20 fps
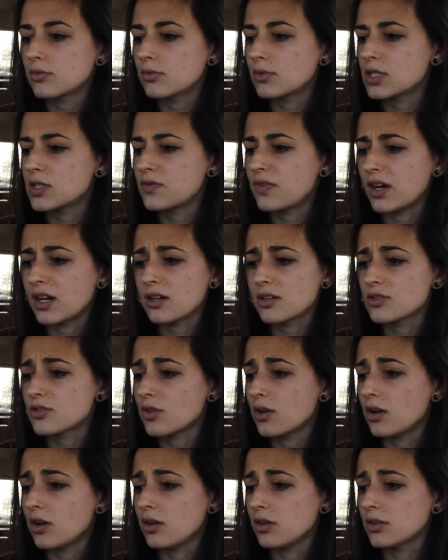
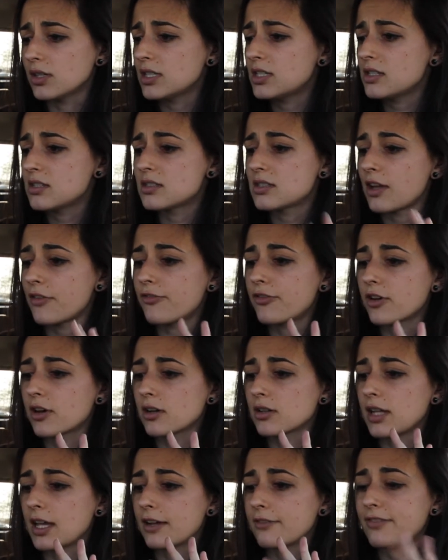resveratrol. This is stuff
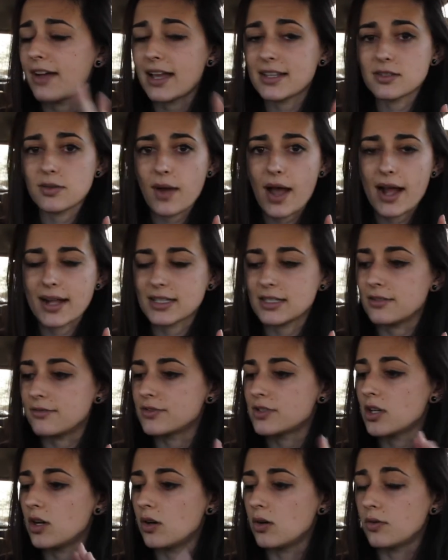for like vasoactive,
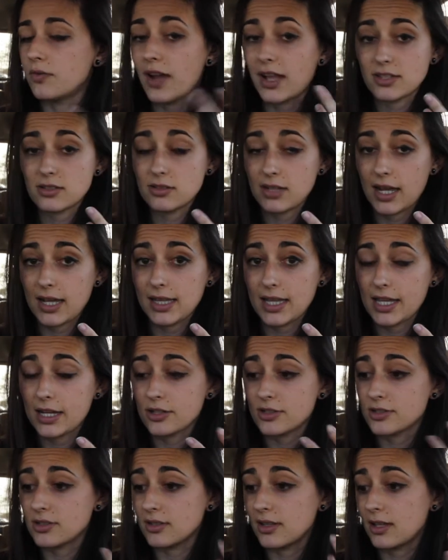so
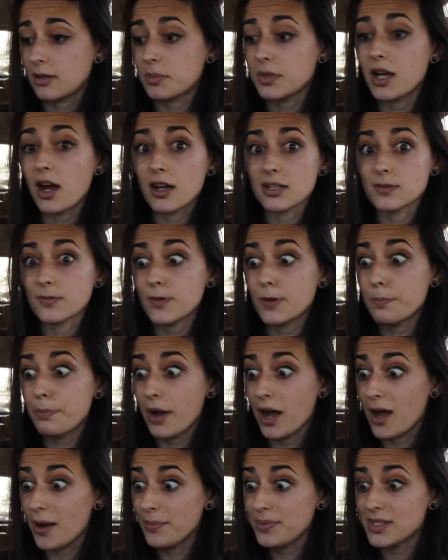vasodilator, so that would be awesome for
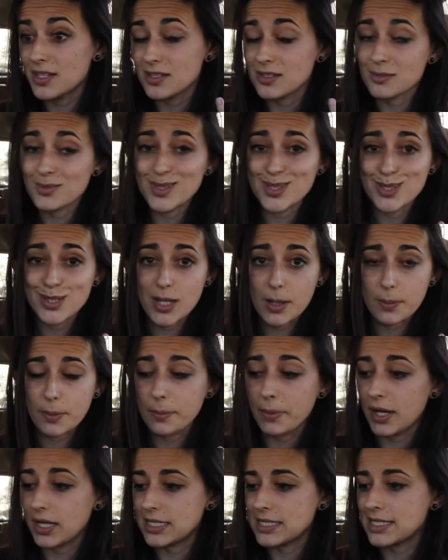pumps since I'm doing upper
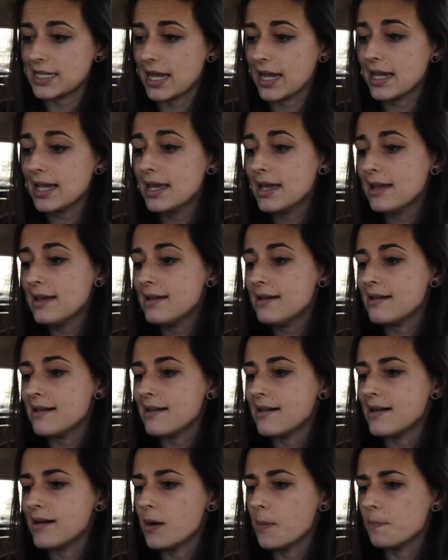body today.
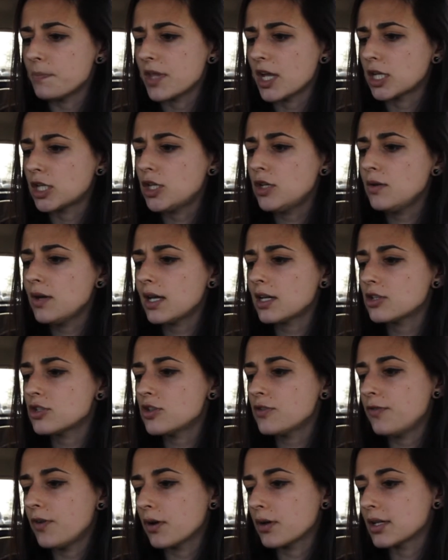Acute
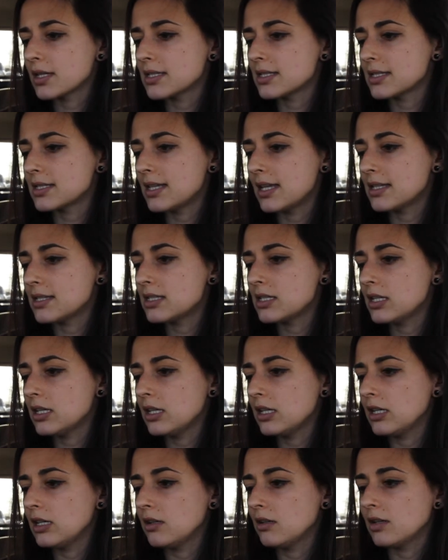energy focus
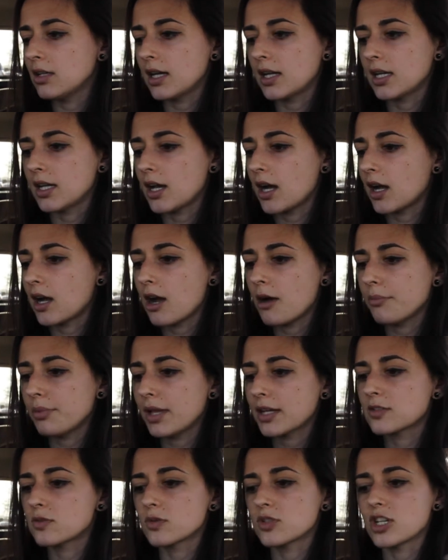intensity yada yada
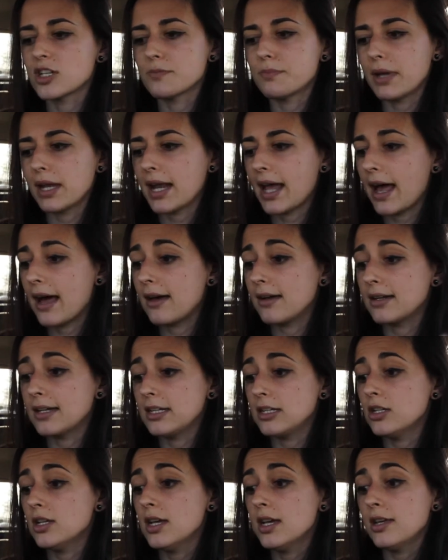complex, which has beta
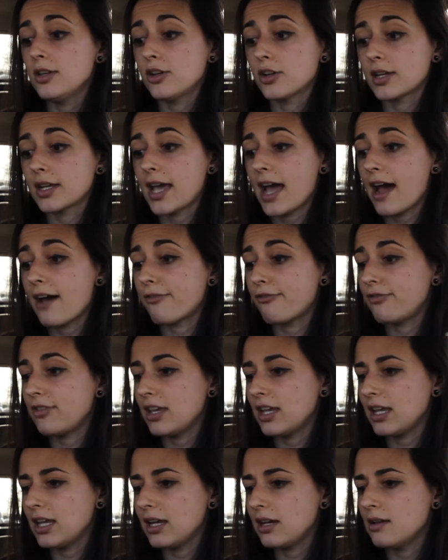alanine, your
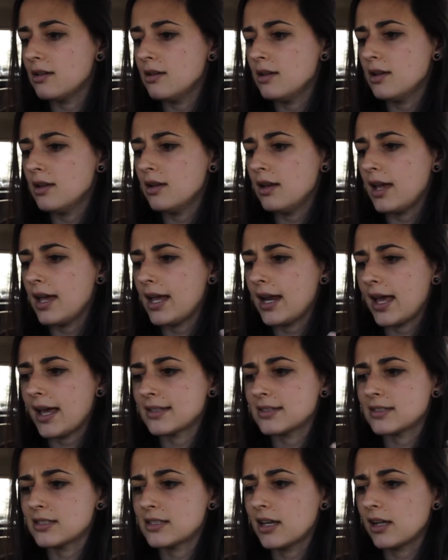caffeine, and
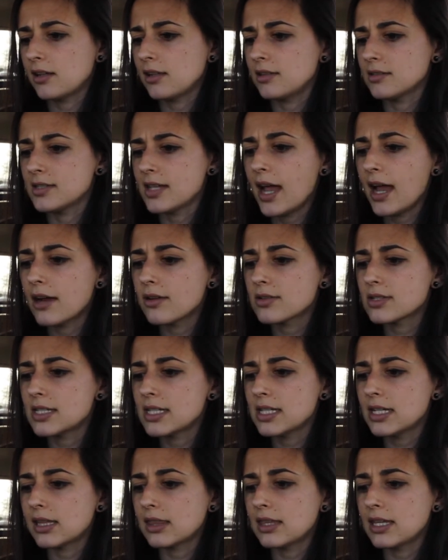acetyl
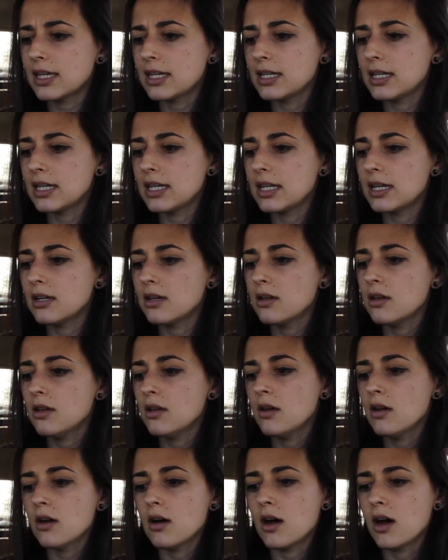tyrosine, theanine,
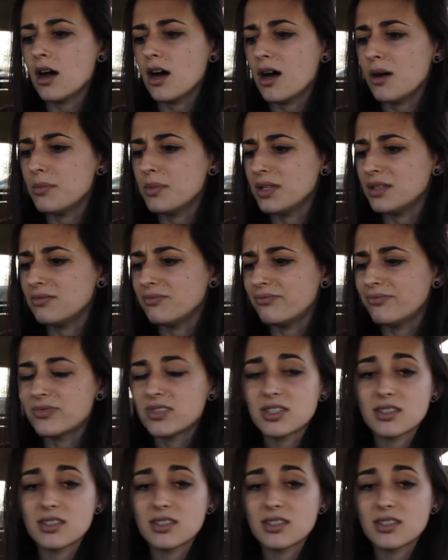and